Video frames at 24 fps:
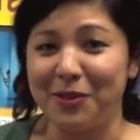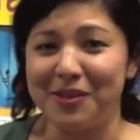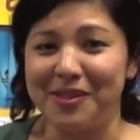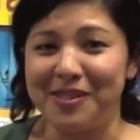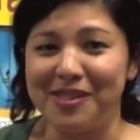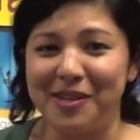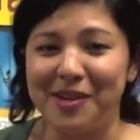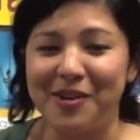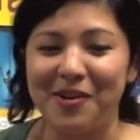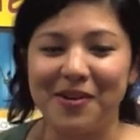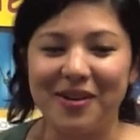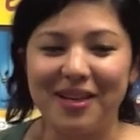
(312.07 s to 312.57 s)

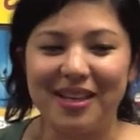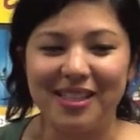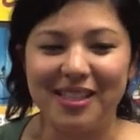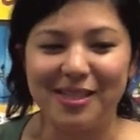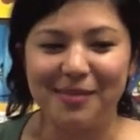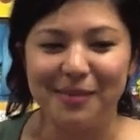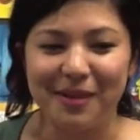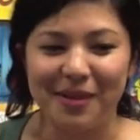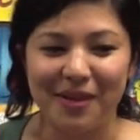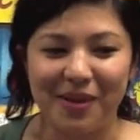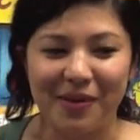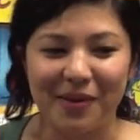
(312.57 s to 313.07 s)
So it's
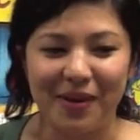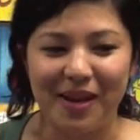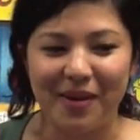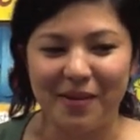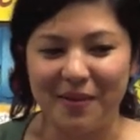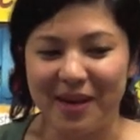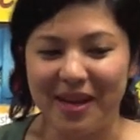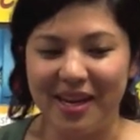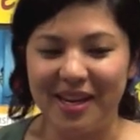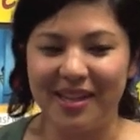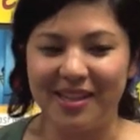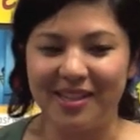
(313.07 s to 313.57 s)
been a great
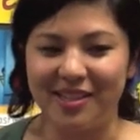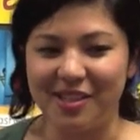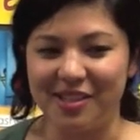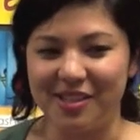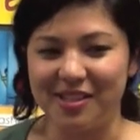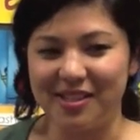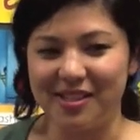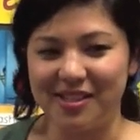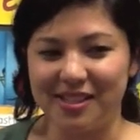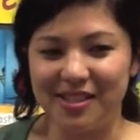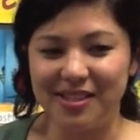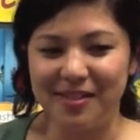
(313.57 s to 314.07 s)
way to
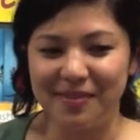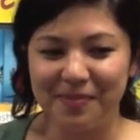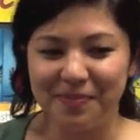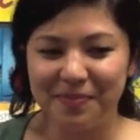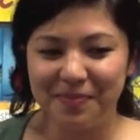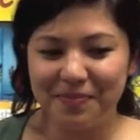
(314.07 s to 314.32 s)
just